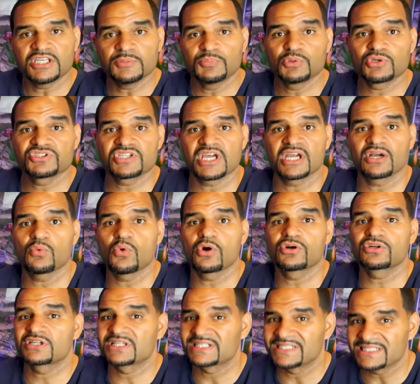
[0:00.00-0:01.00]
Keep your tank
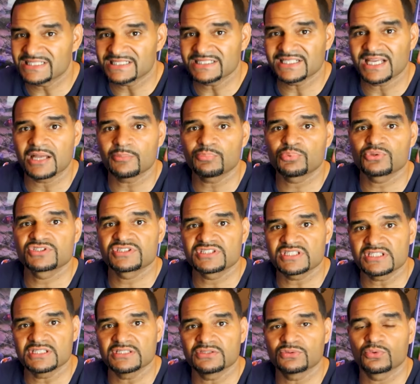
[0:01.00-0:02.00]
water clean and
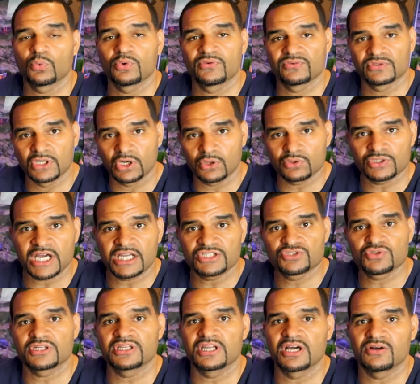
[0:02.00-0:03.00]
pristine with low
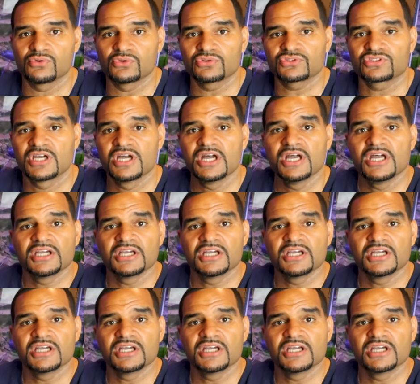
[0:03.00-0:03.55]
nitrate levels.